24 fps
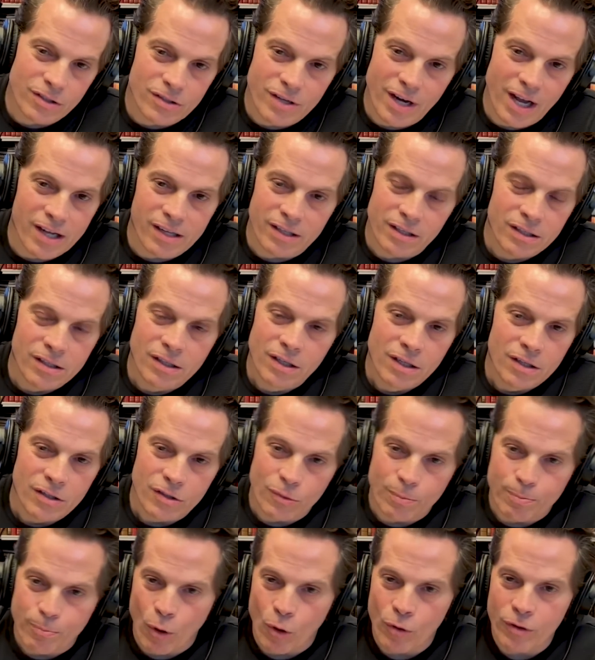You're
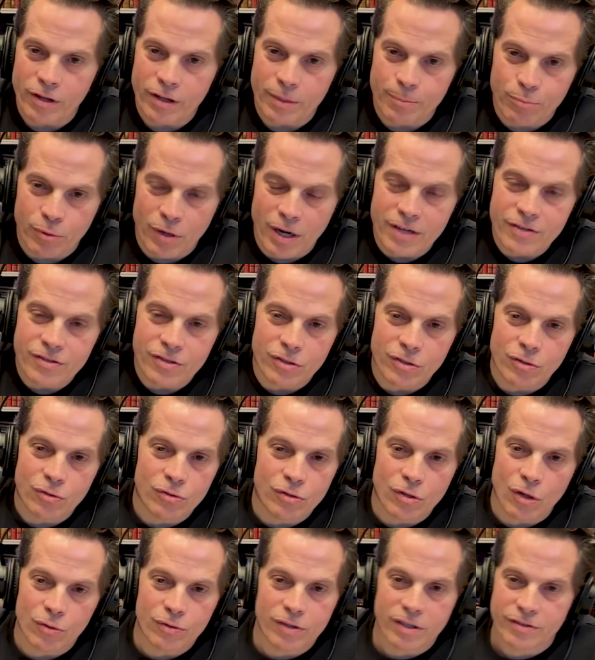part of the press, so
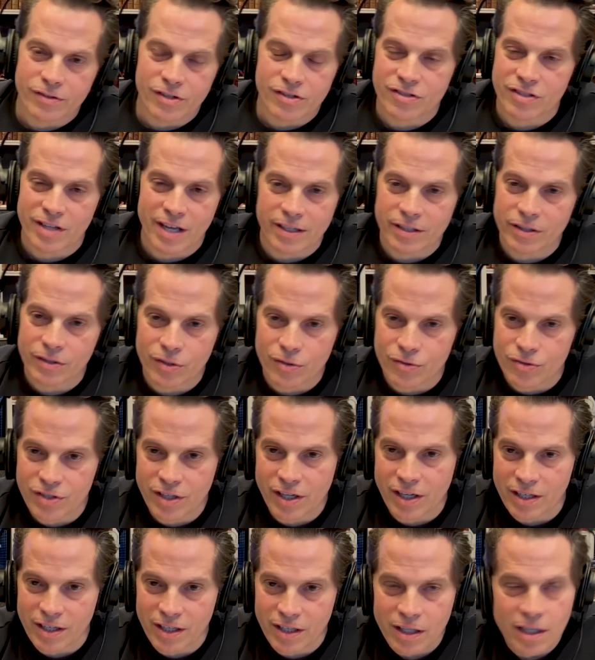that the senators
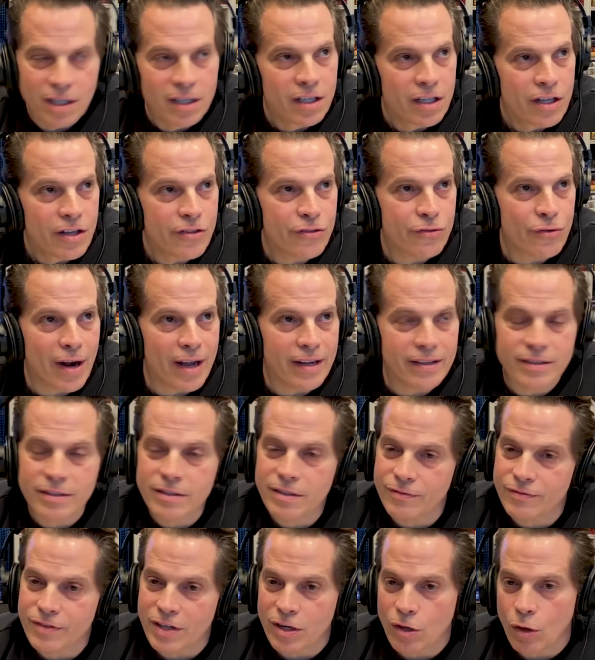are getting
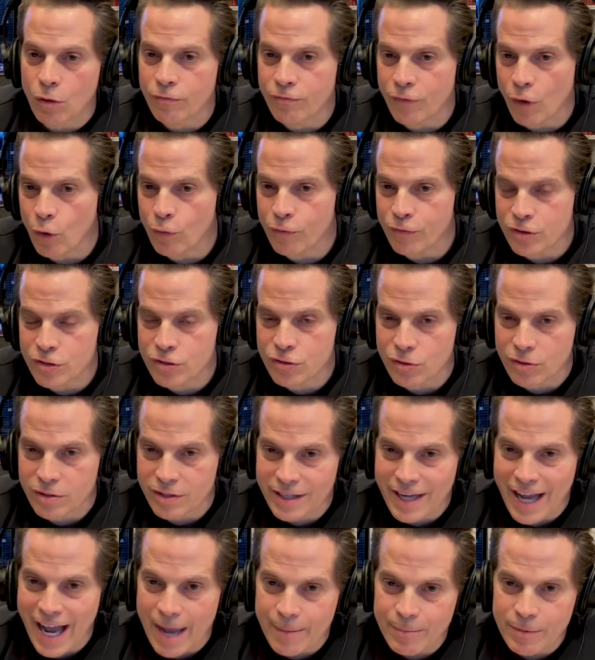threatened if they don't vote for
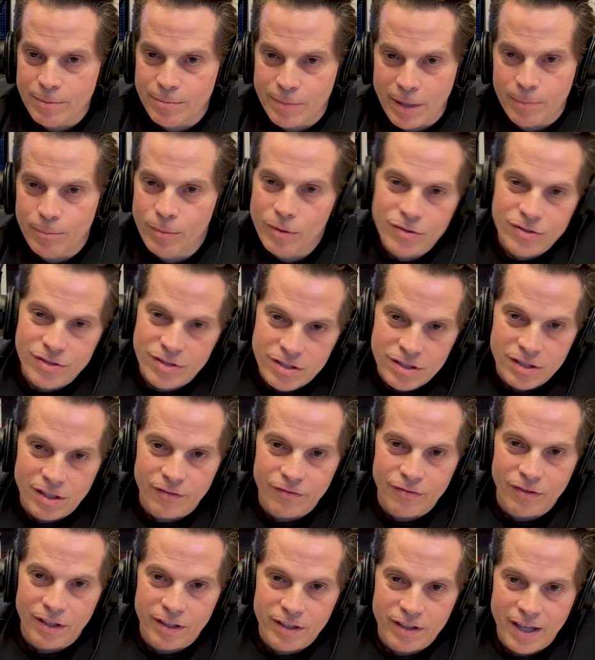certain cabinet members and
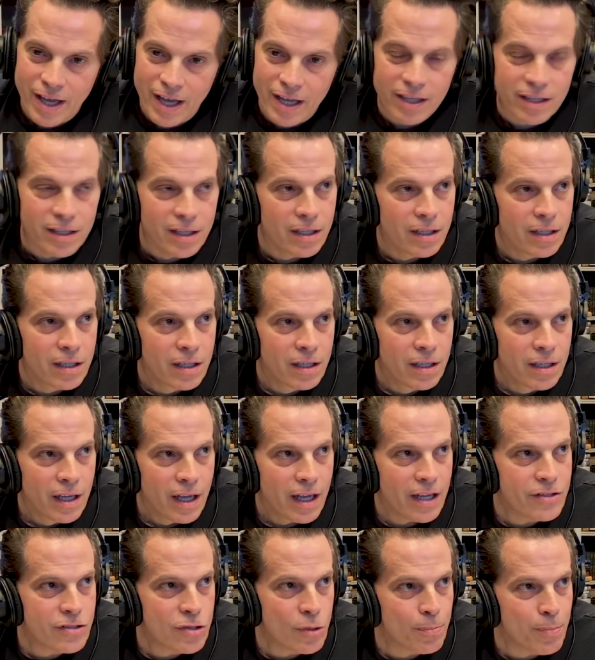stuff like that.
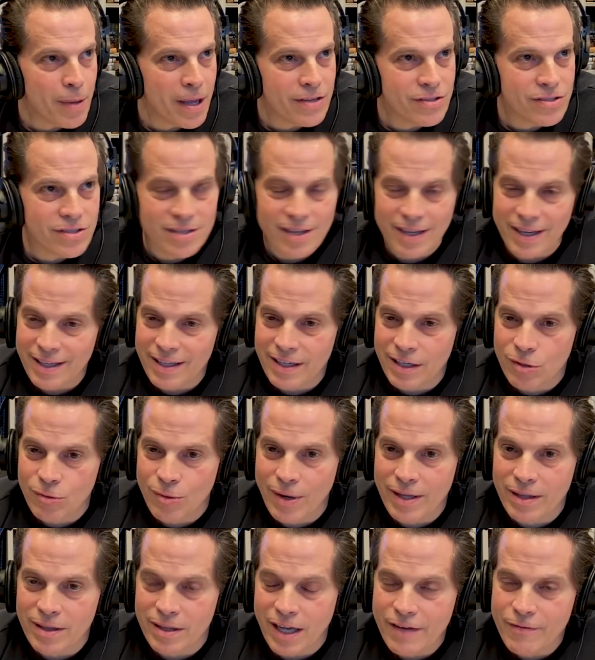And so Bezos, like, I had a
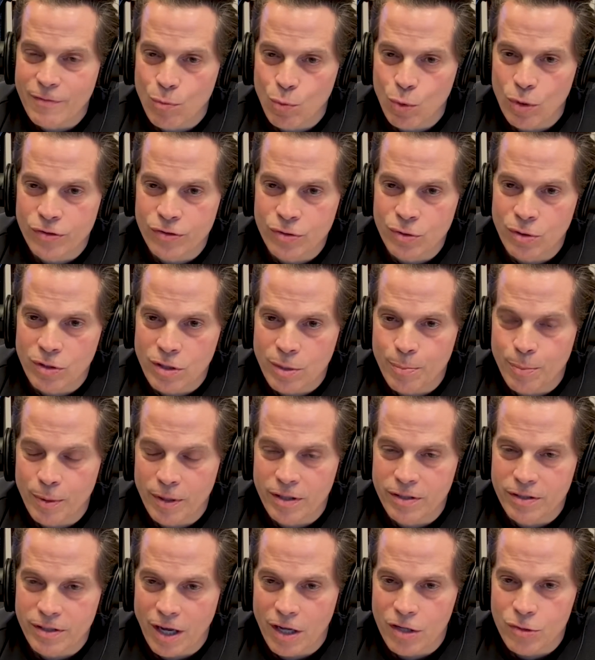great life. I'm worth $200
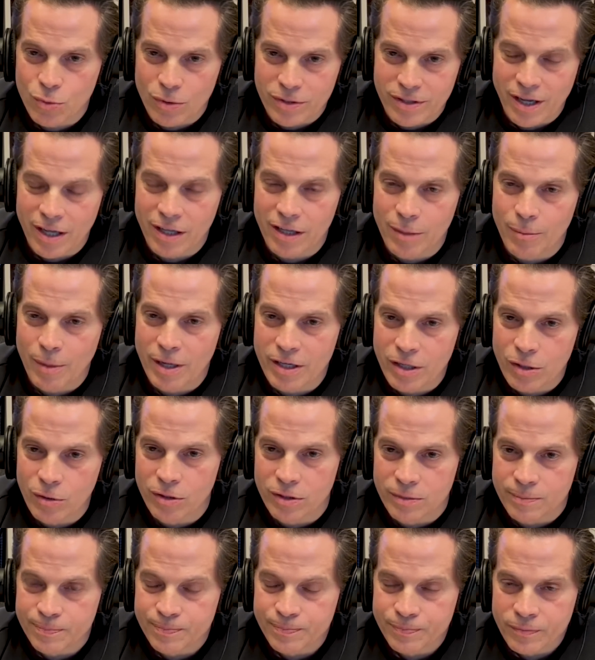billion. What the hell am I
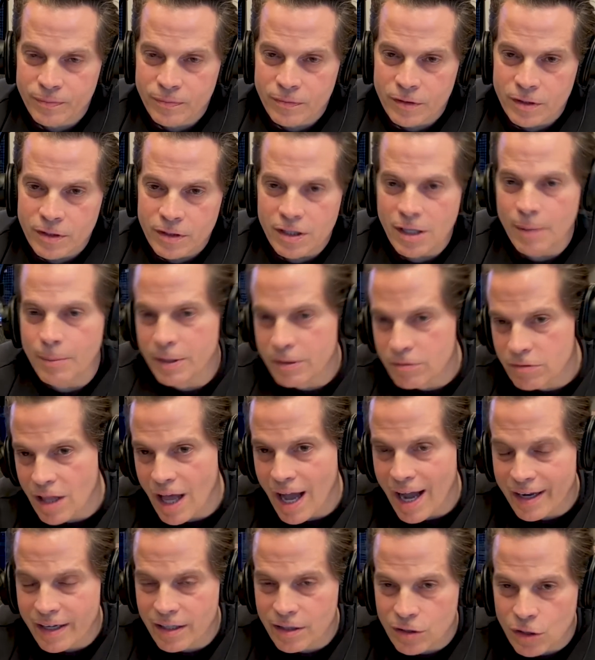doing? Let me
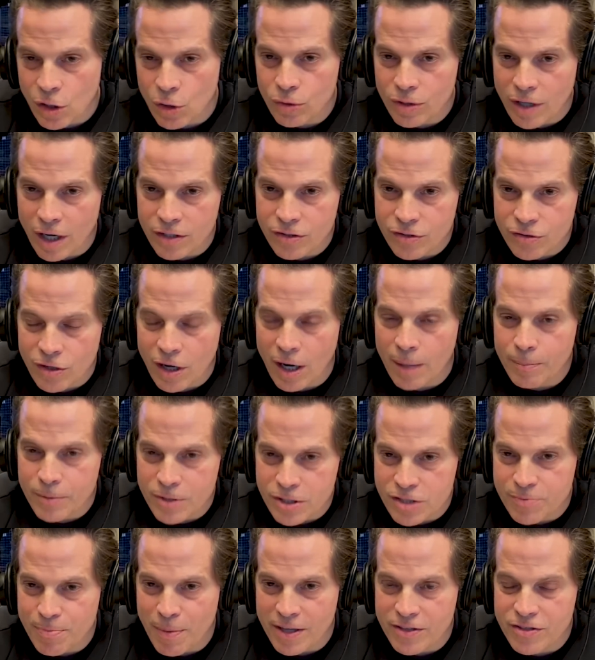lock and load on Trump
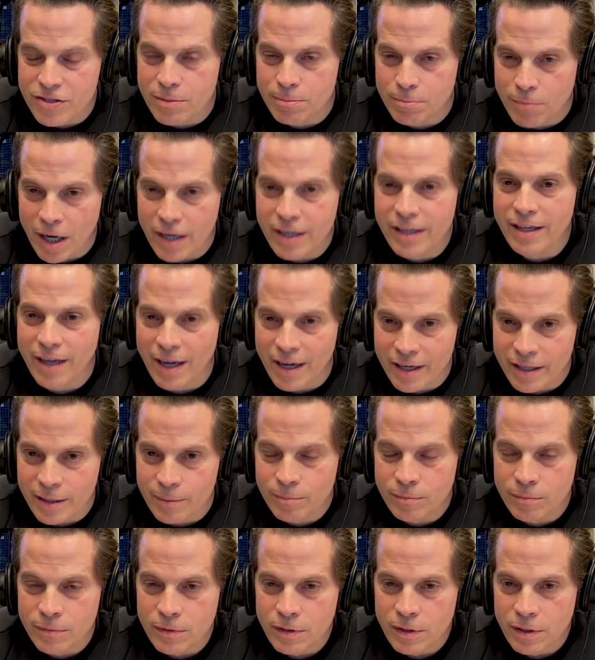and spend some money on
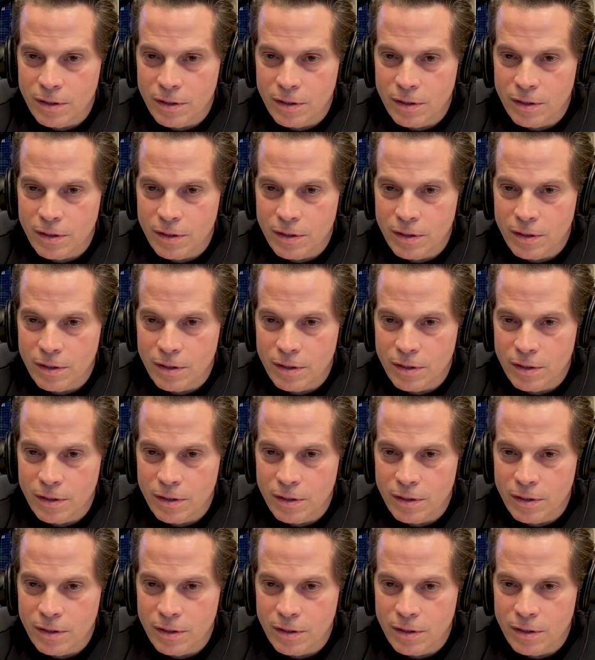him.